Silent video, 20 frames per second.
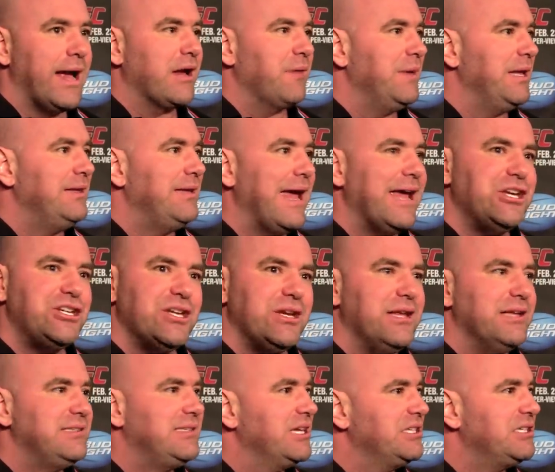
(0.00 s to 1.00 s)
The recommendation
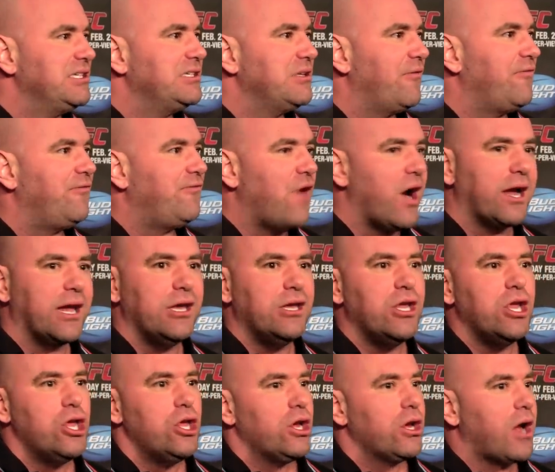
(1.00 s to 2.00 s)
is this is a
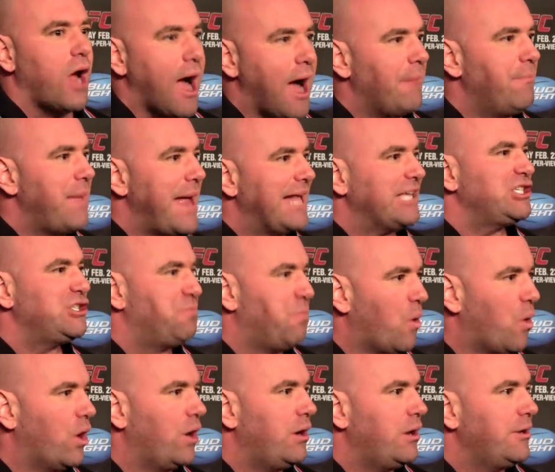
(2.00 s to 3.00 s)
fucking combat
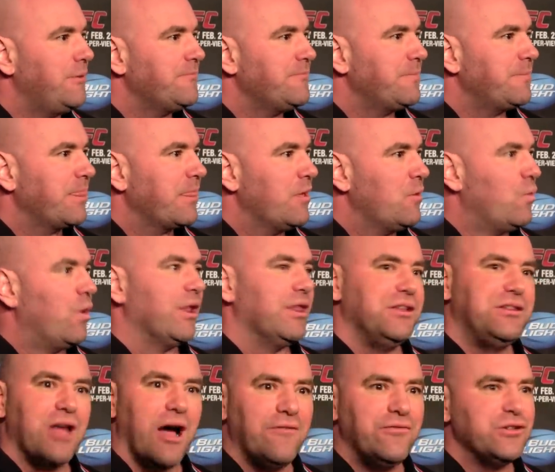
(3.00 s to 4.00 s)
sport, one of
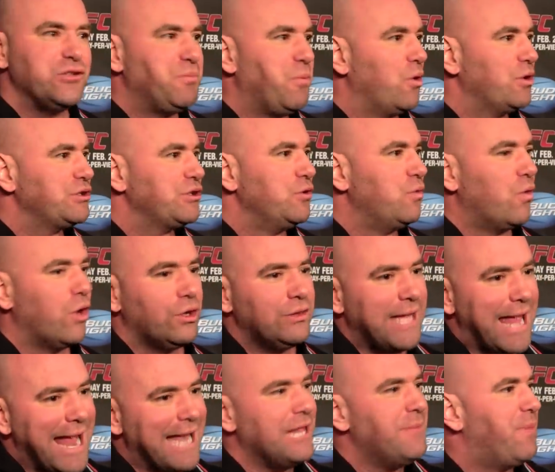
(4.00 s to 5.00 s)
the toughest sports in the world,
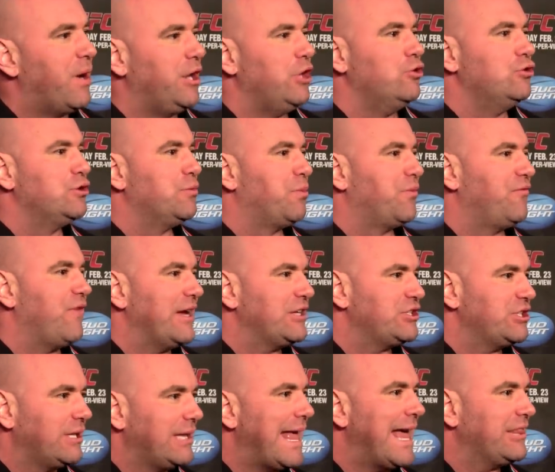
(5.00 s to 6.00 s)
and anybody who's a
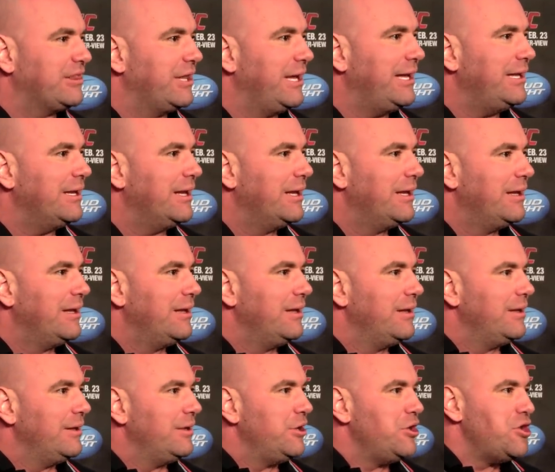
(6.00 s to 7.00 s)
professional athlete,
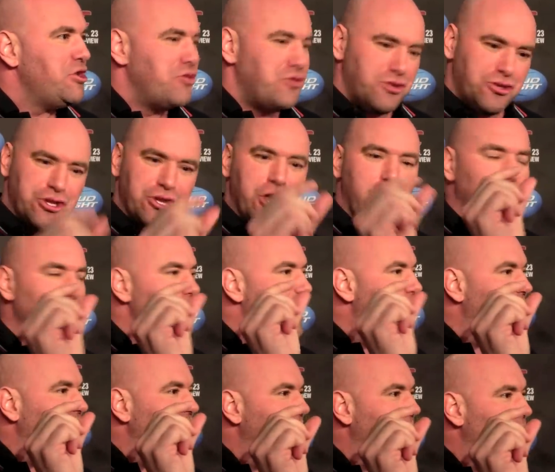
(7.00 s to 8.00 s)
you know you
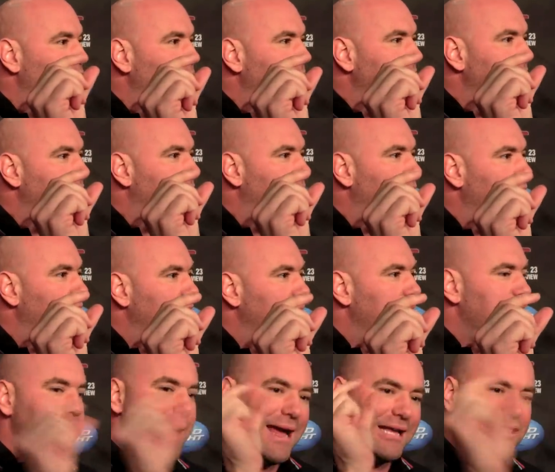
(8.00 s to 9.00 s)
have that window.
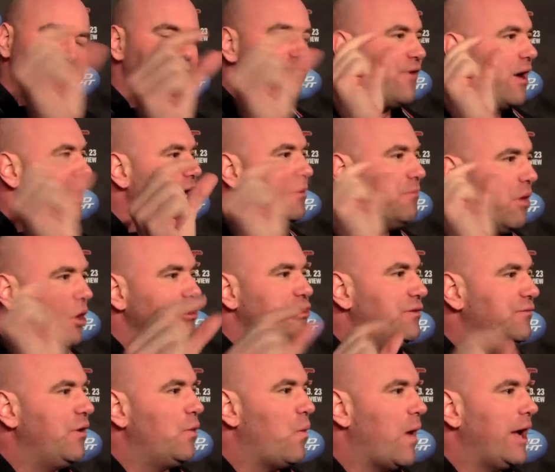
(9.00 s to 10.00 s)
Make the fucking most
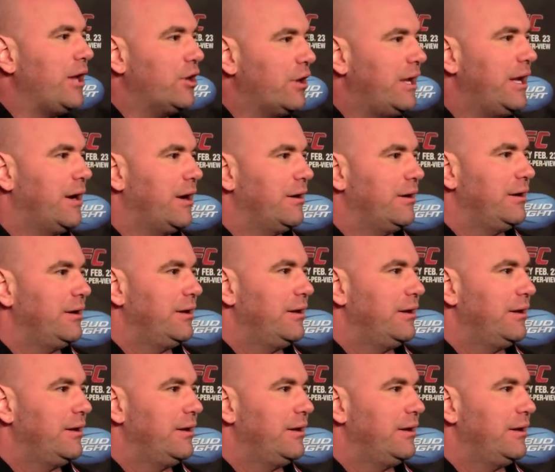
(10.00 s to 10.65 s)
of it while you're here.